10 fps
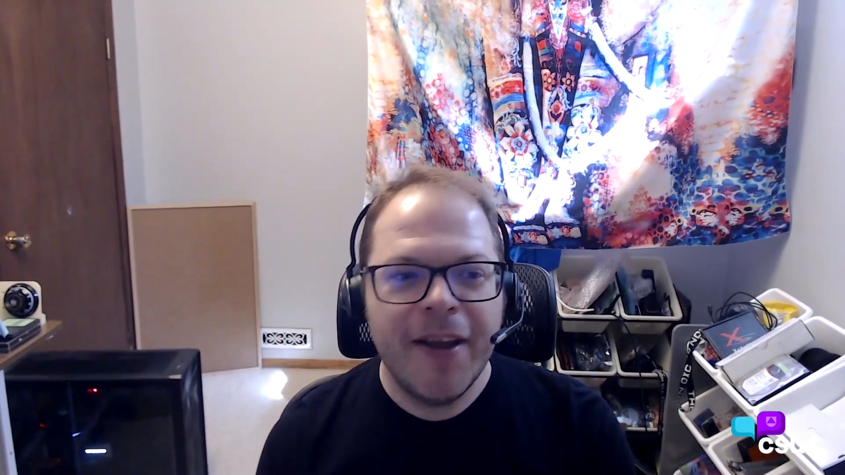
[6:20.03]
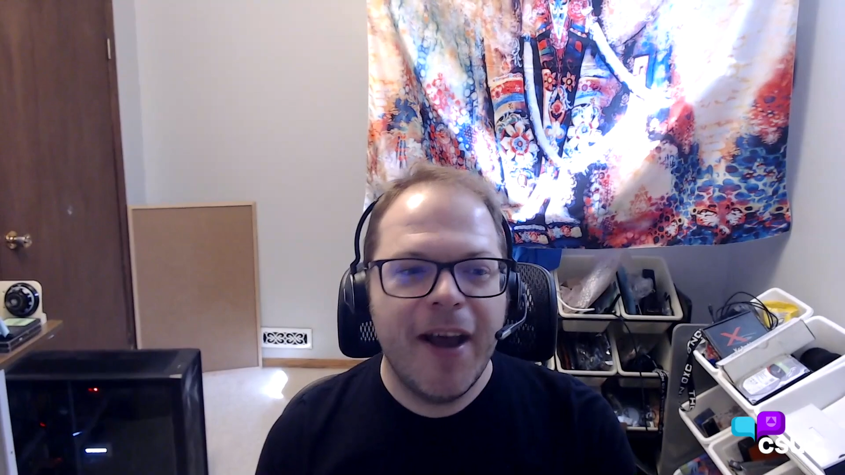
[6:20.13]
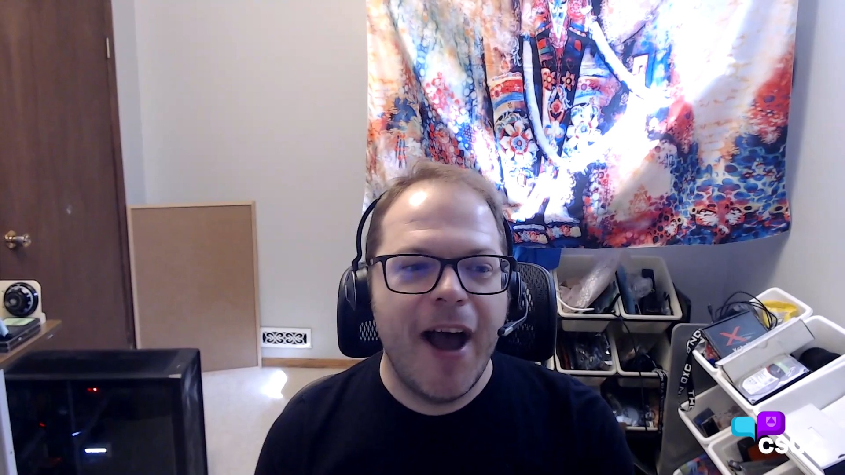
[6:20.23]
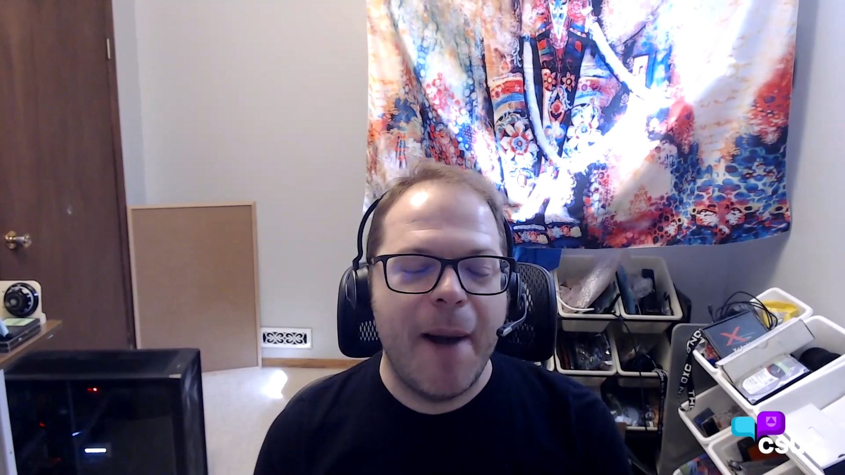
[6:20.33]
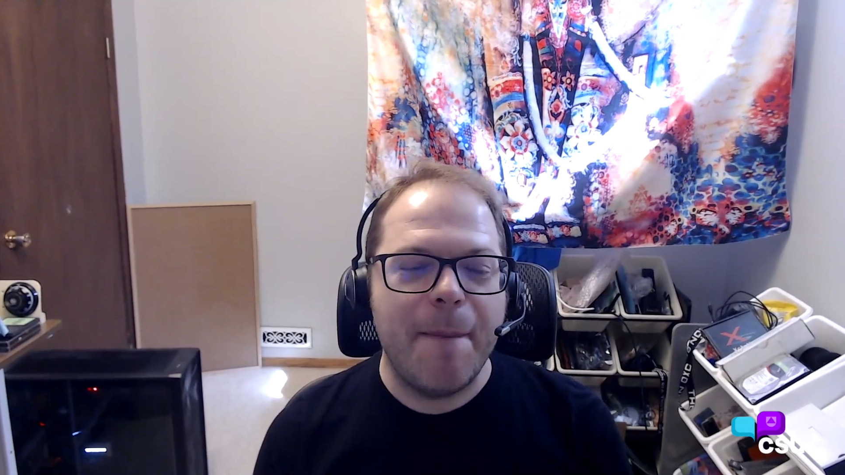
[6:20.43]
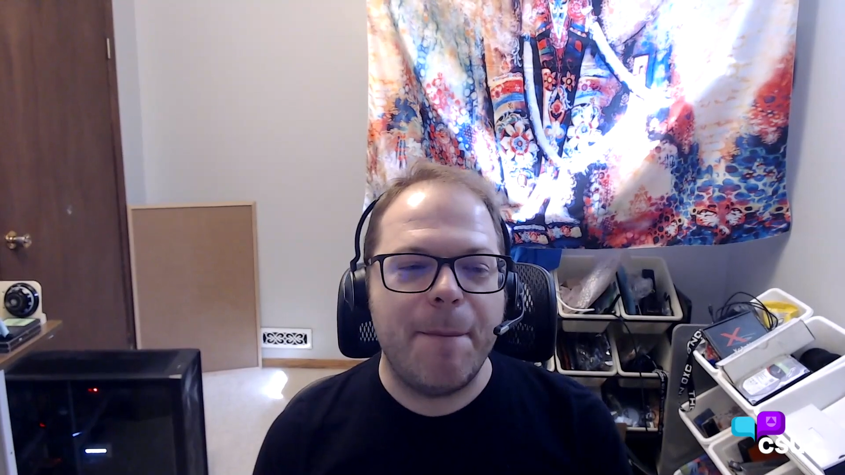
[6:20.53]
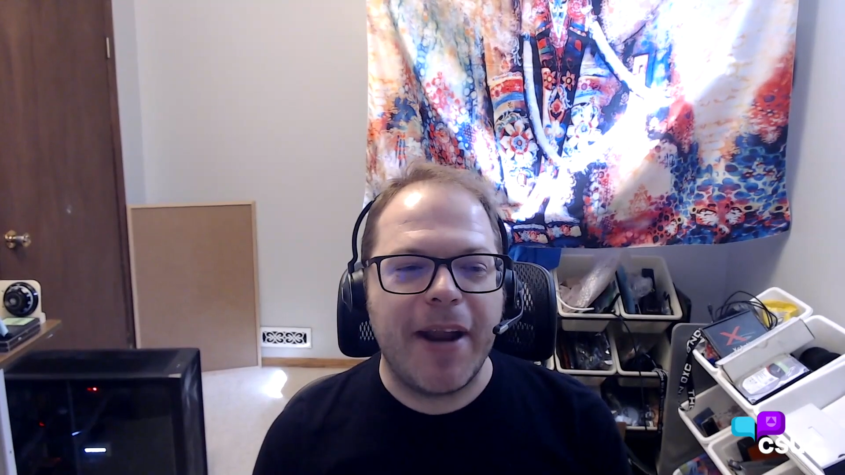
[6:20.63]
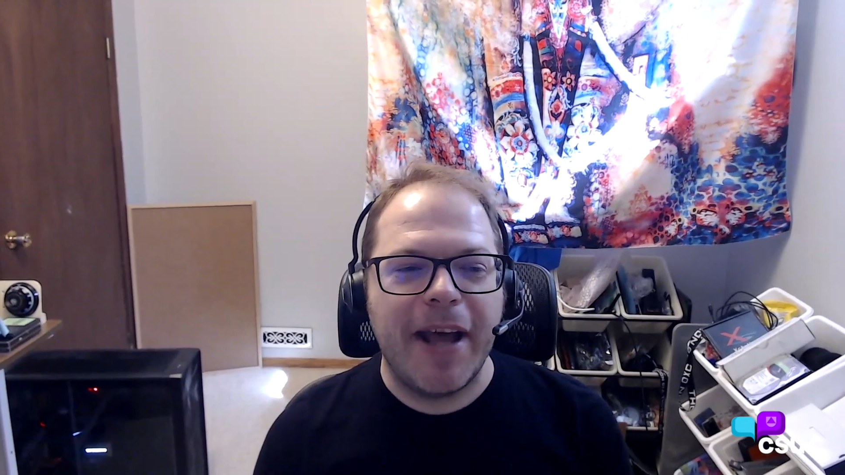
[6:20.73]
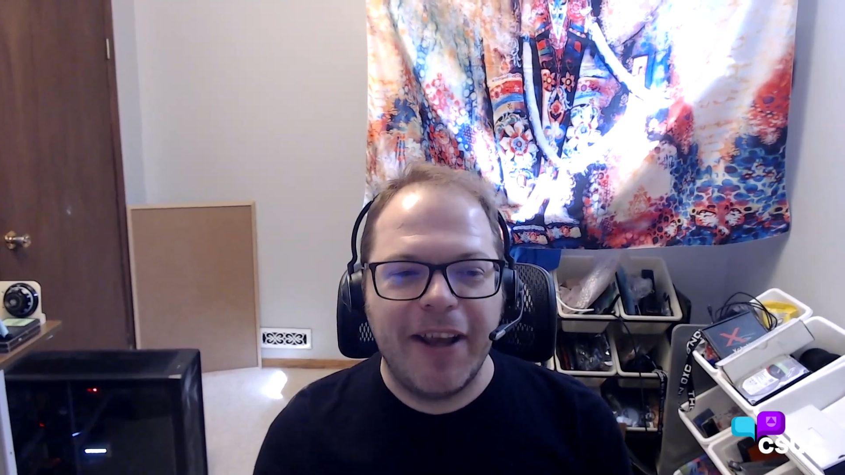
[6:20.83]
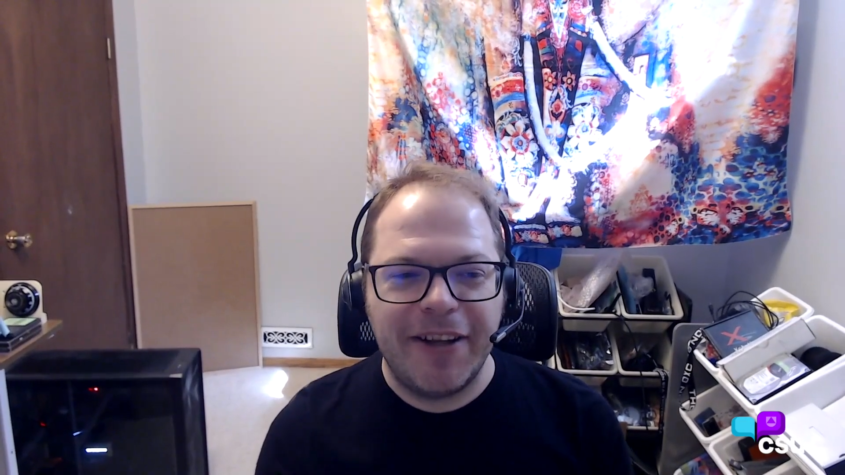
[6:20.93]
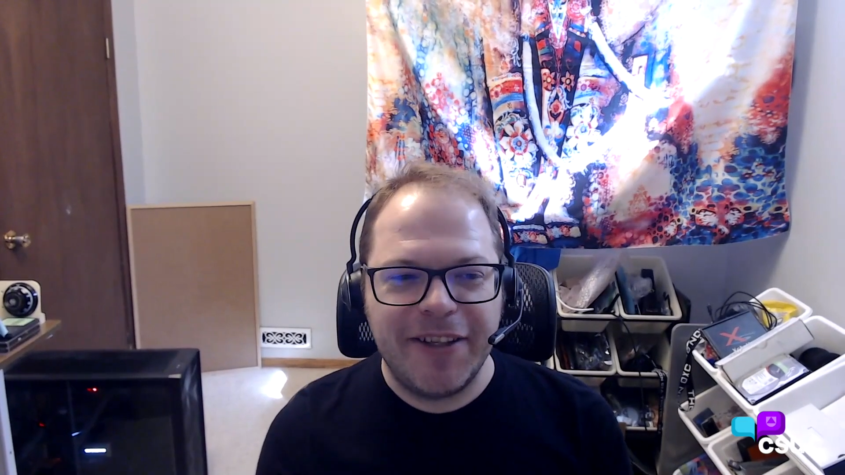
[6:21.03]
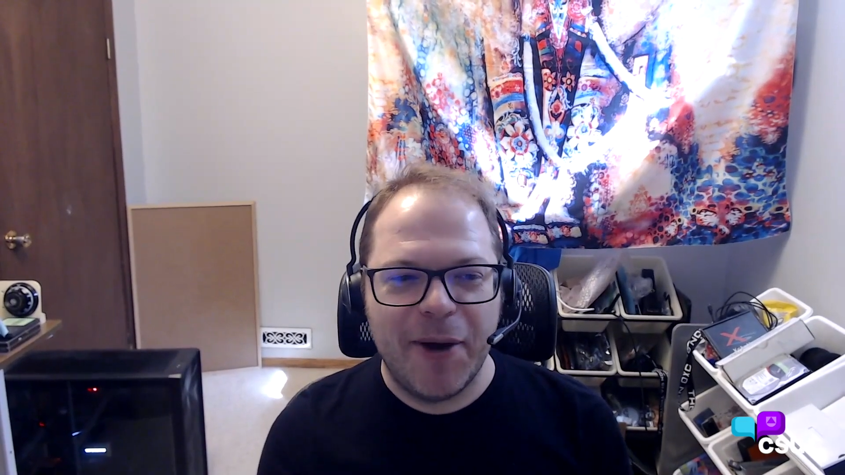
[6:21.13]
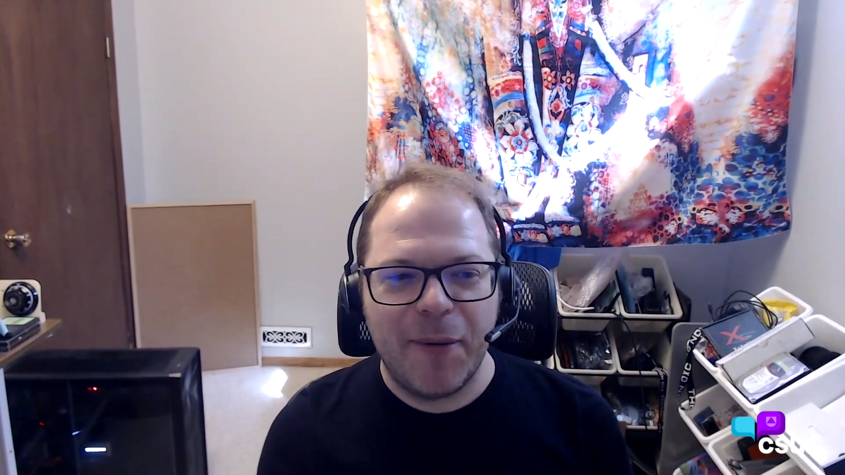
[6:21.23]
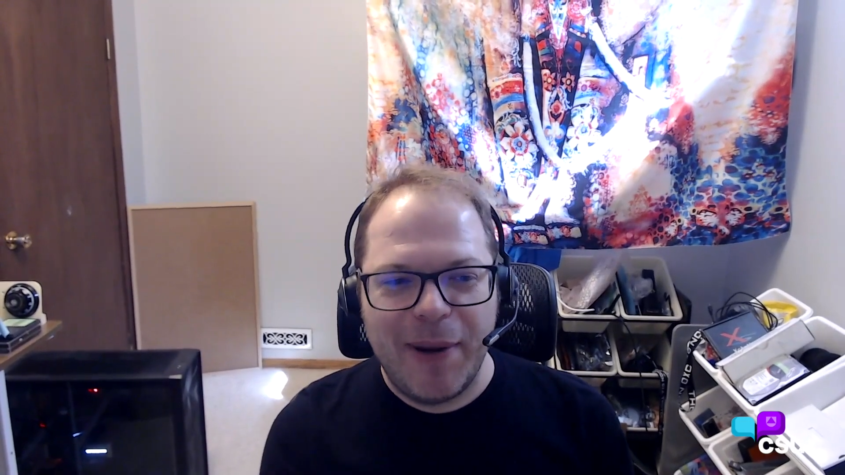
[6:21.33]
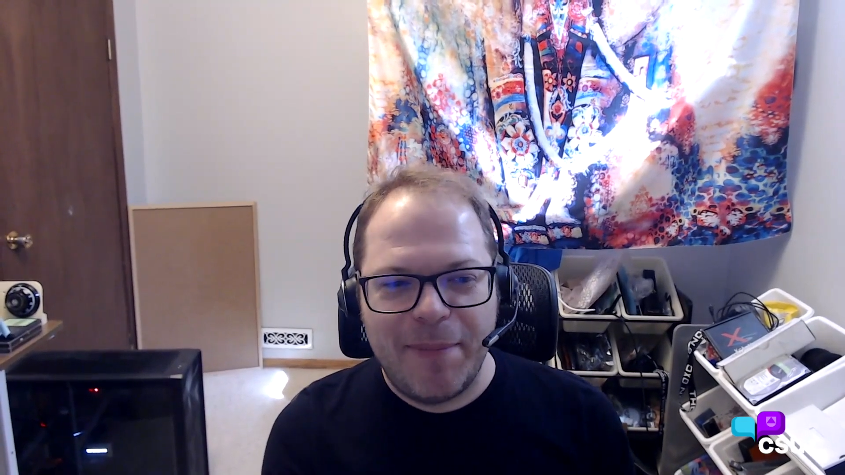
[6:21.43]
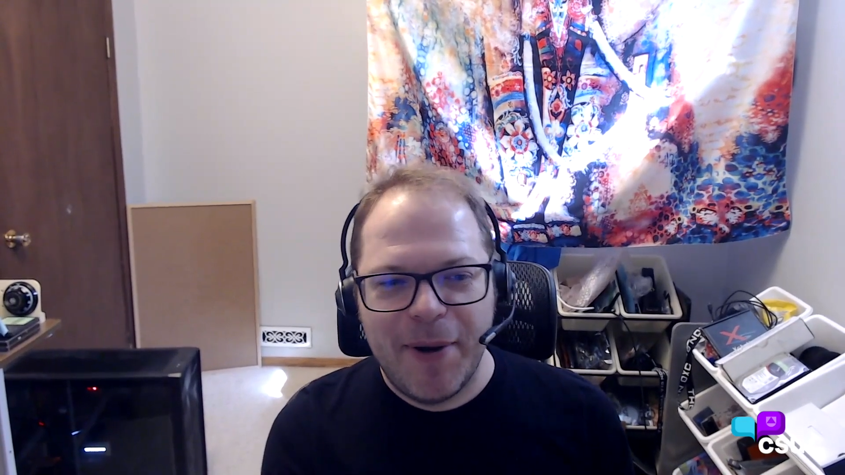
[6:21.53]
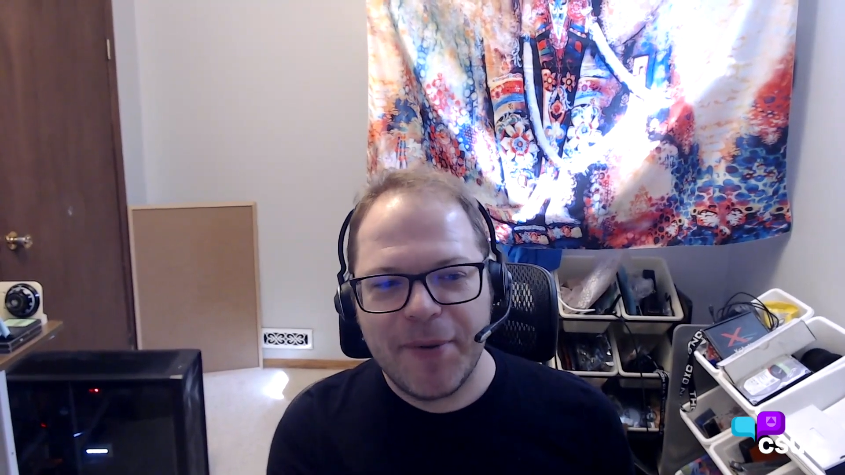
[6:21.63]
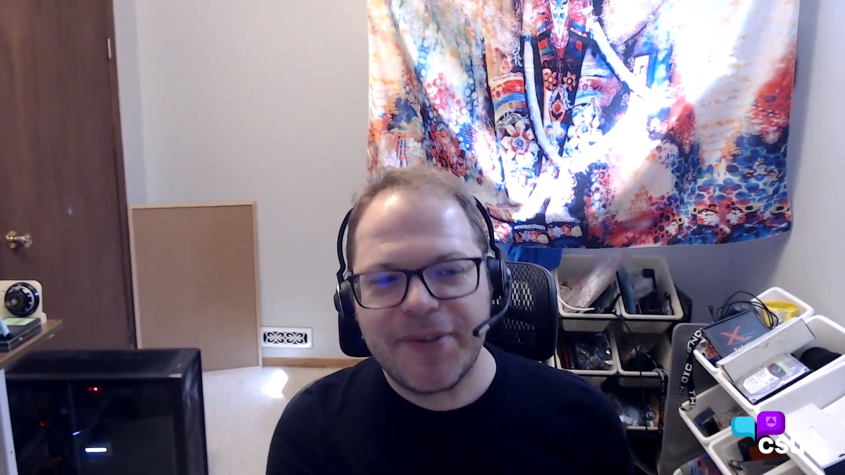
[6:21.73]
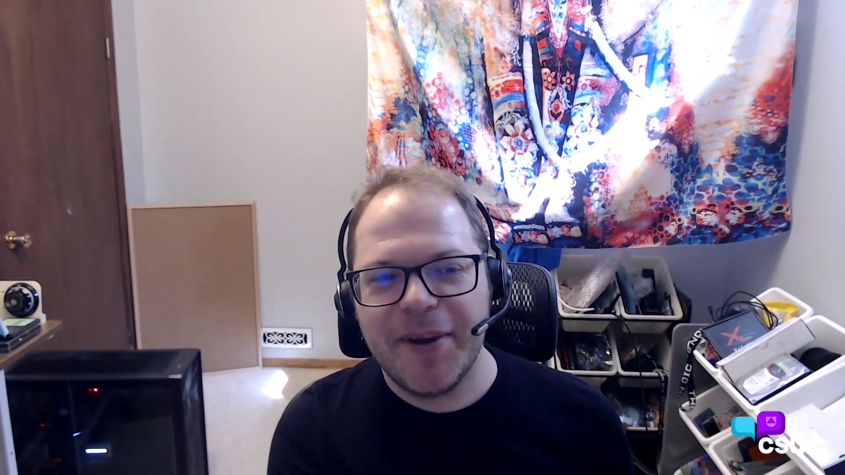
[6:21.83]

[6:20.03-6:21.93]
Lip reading: But I like to go repost